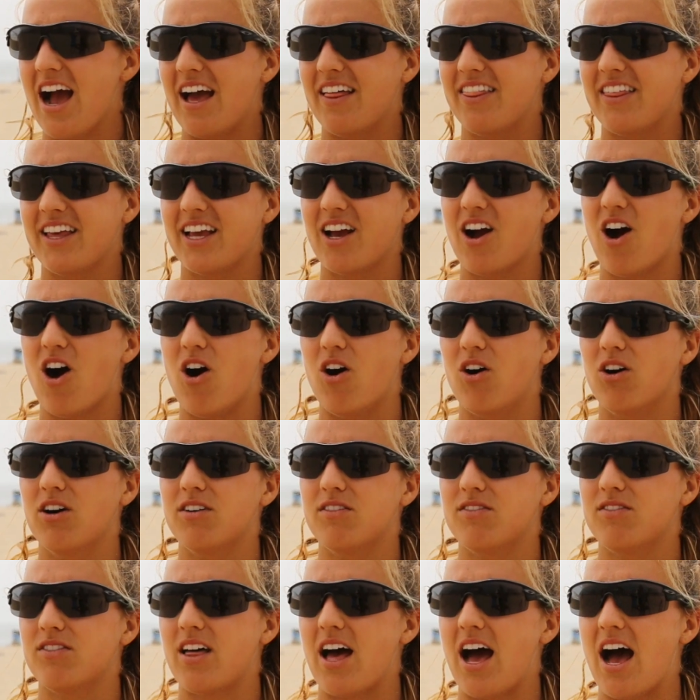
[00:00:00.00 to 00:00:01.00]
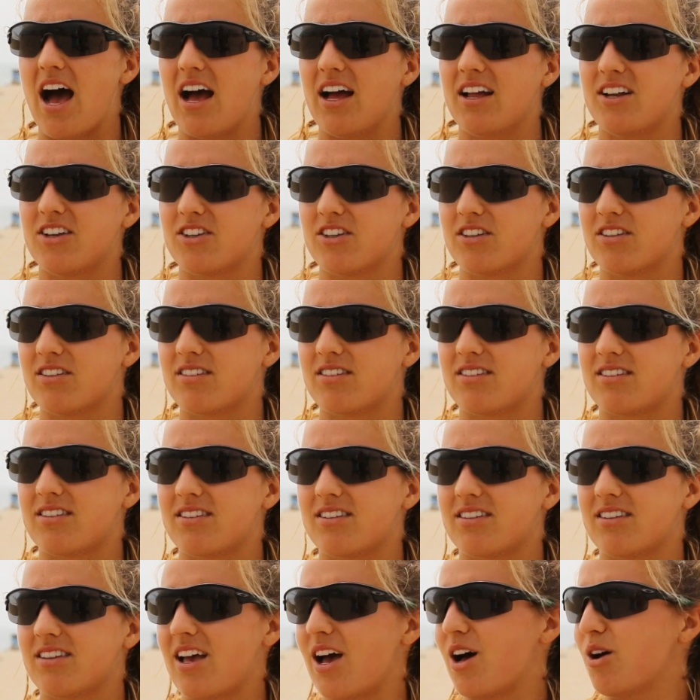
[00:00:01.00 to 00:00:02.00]
I think all of that
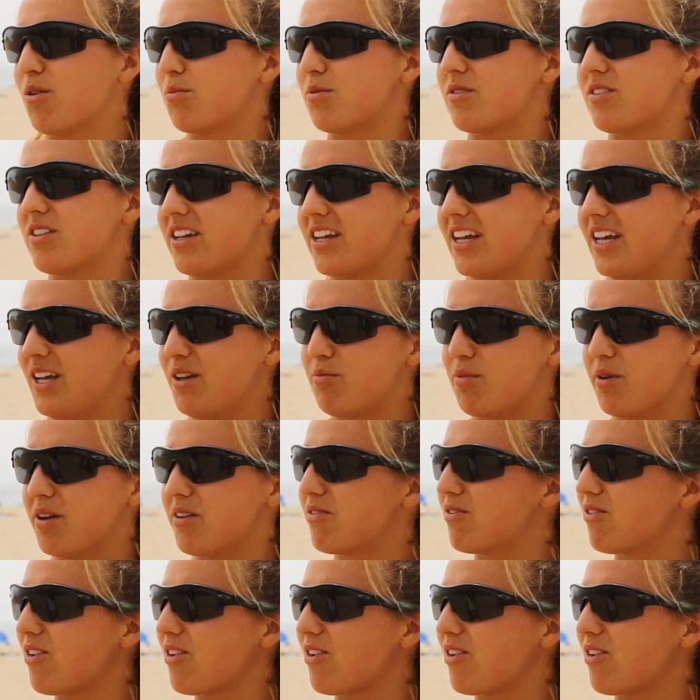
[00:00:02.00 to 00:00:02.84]
just helps to keep it